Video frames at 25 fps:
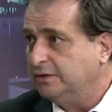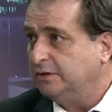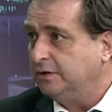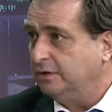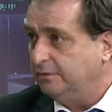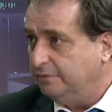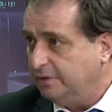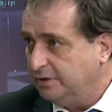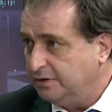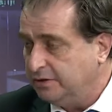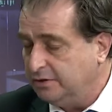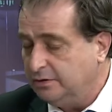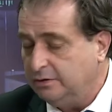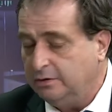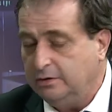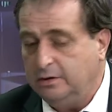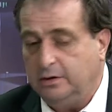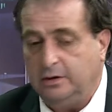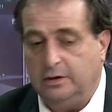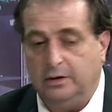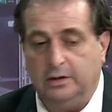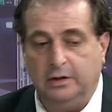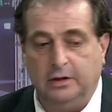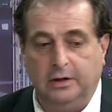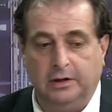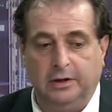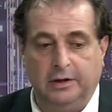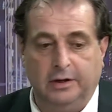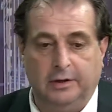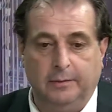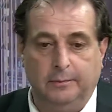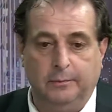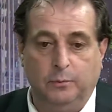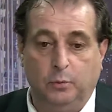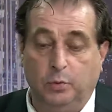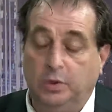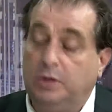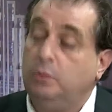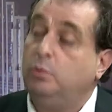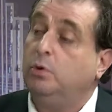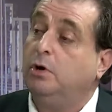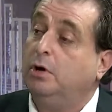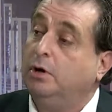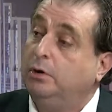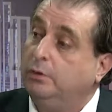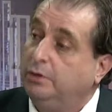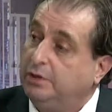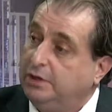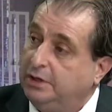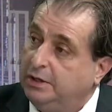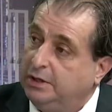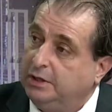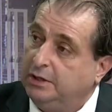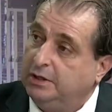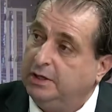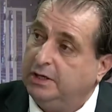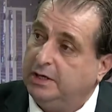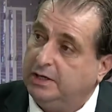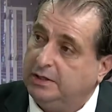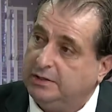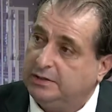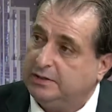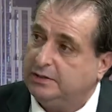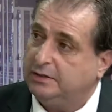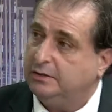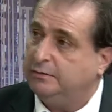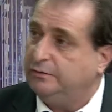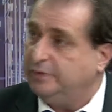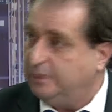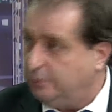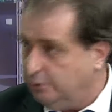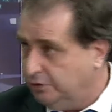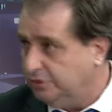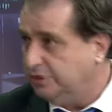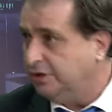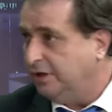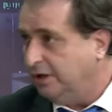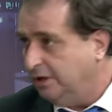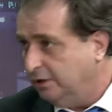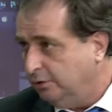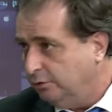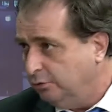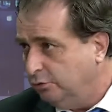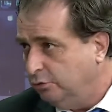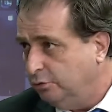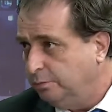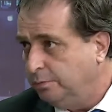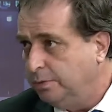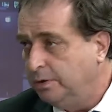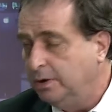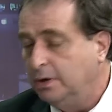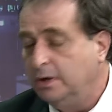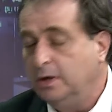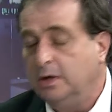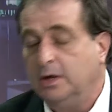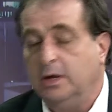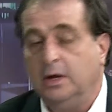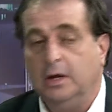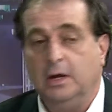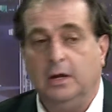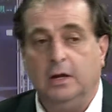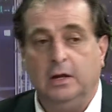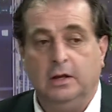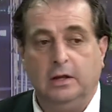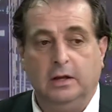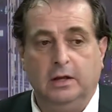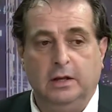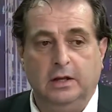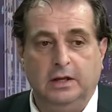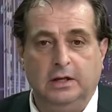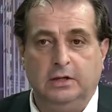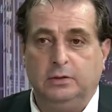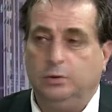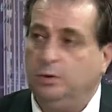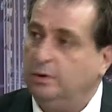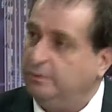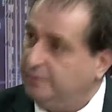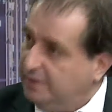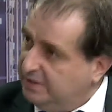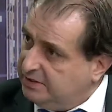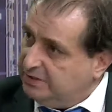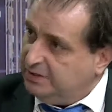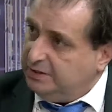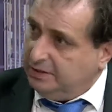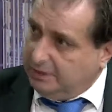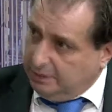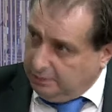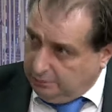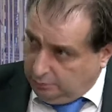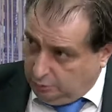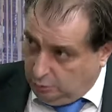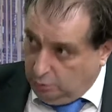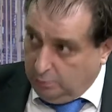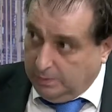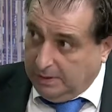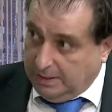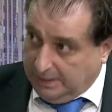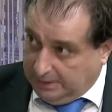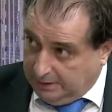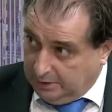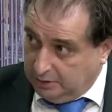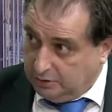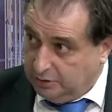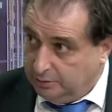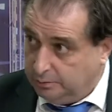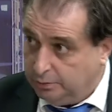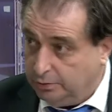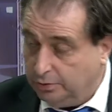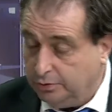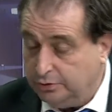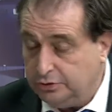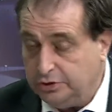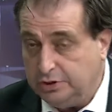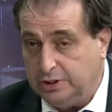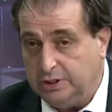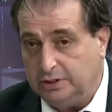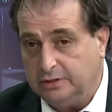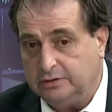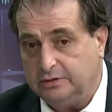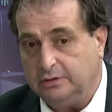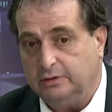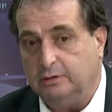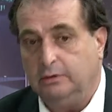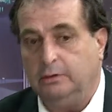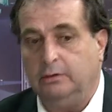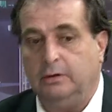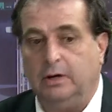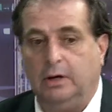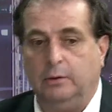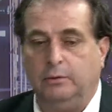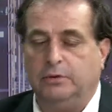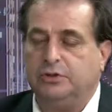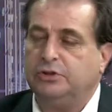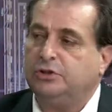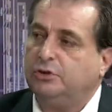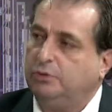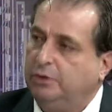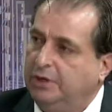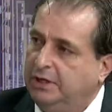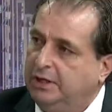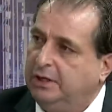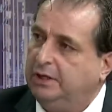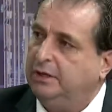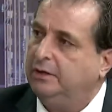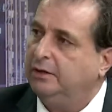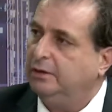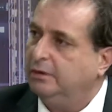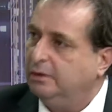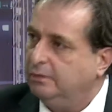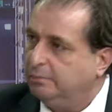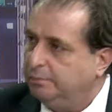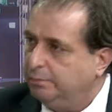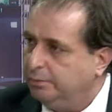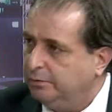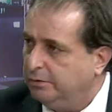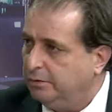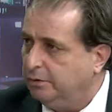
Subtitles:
investor. We were looking as a Ferrostar group into investing in renewable energy projects. So I was screening the